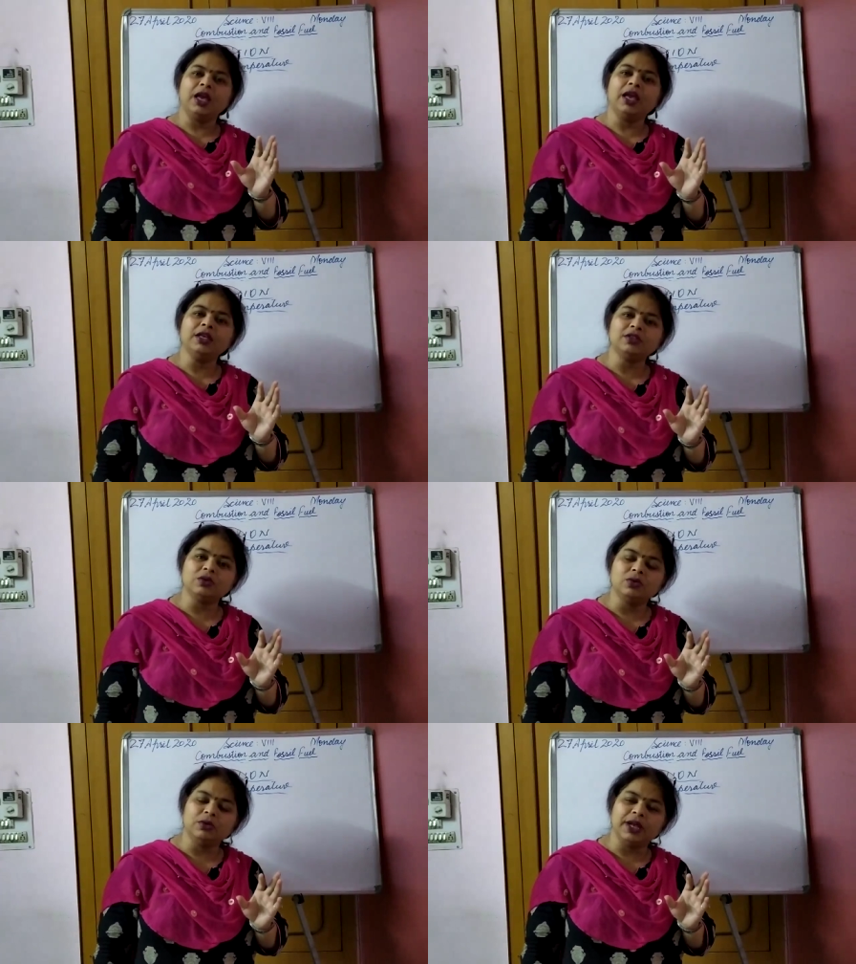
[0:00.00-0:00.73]
is
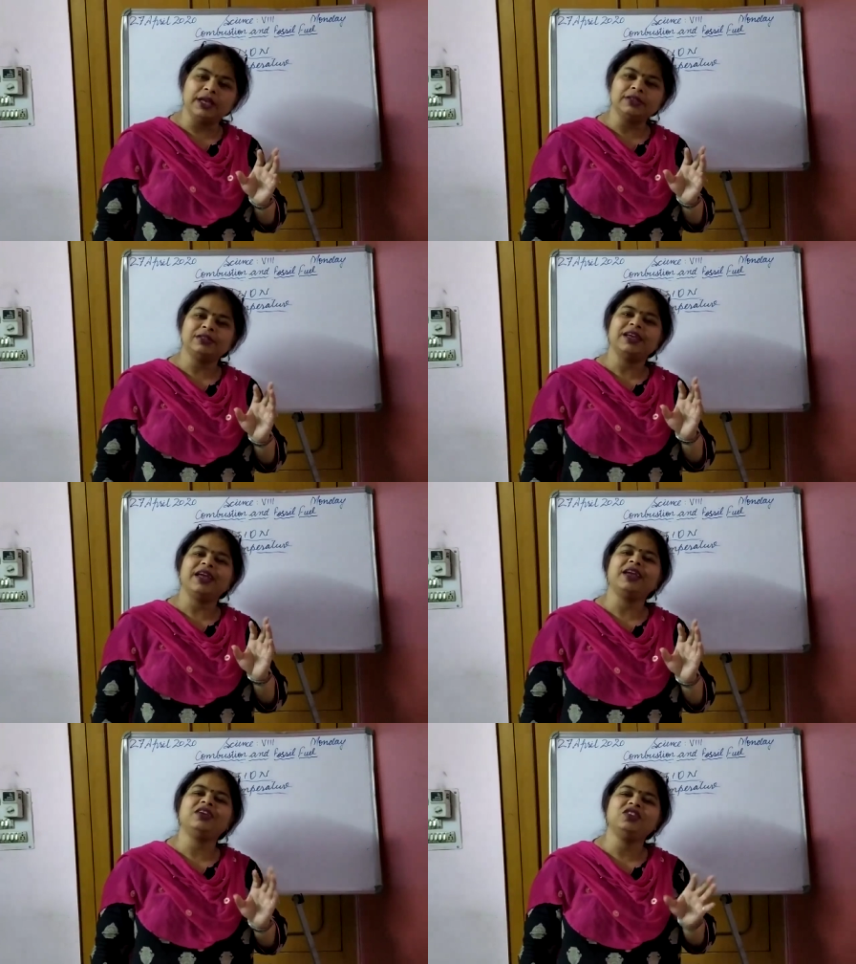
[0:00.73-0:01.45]
known as
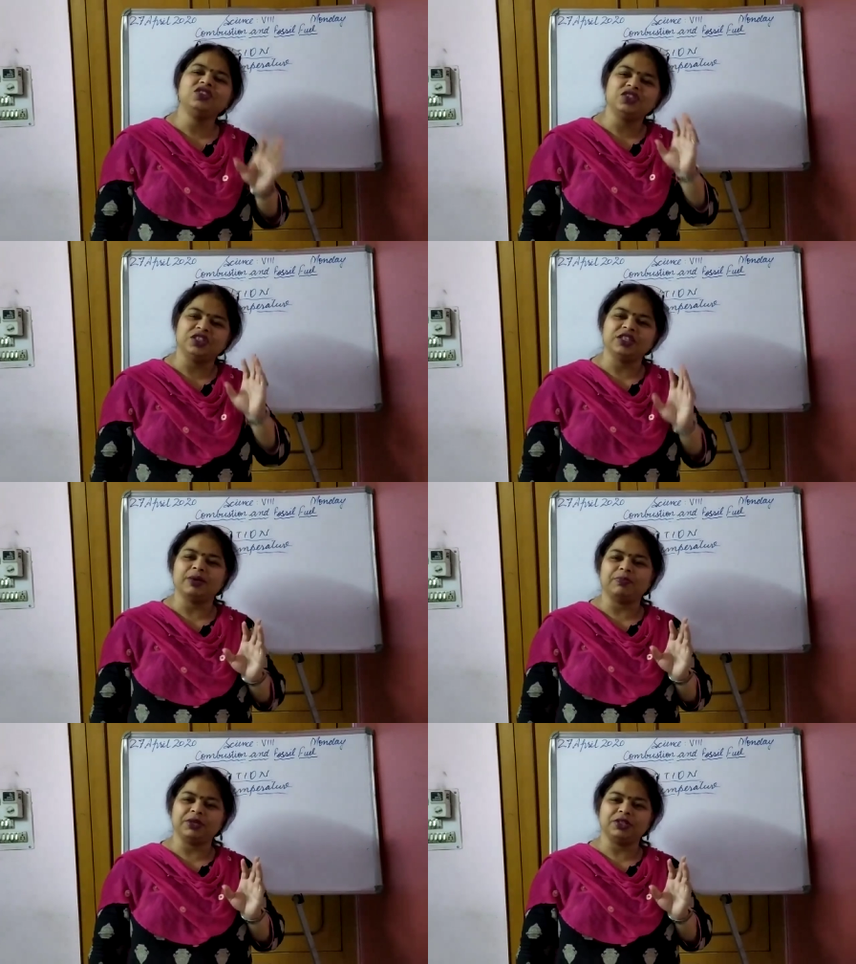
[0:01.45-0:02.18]
ignition
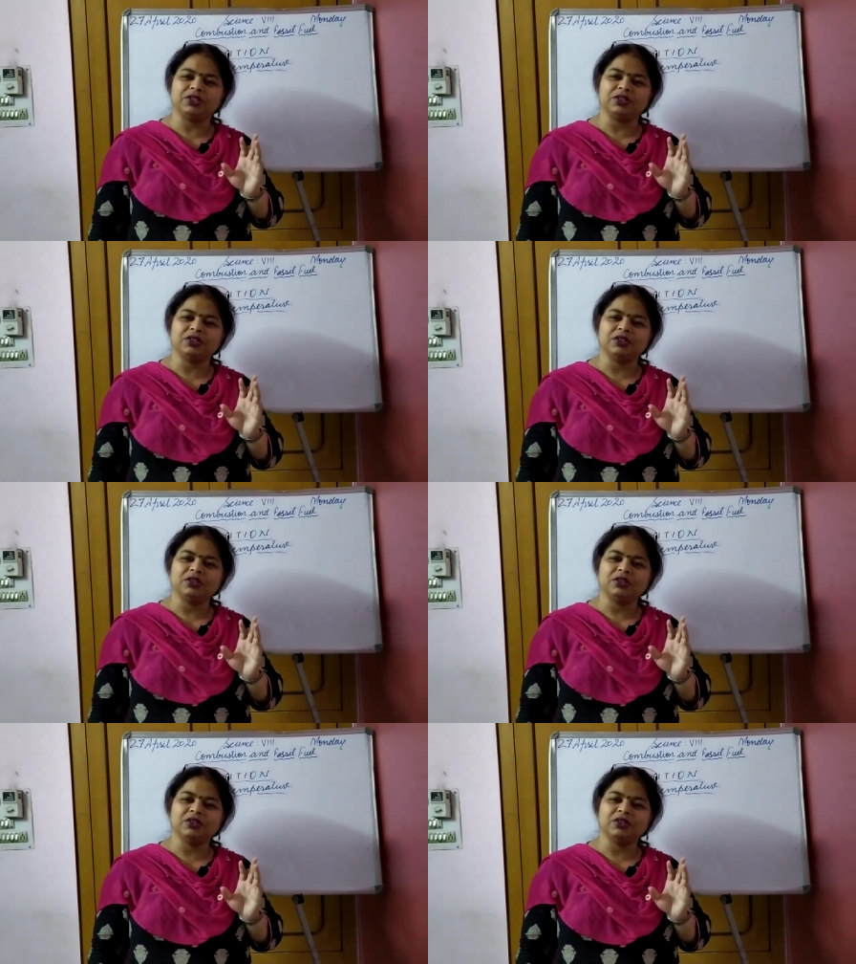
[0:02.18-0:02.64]
temperature.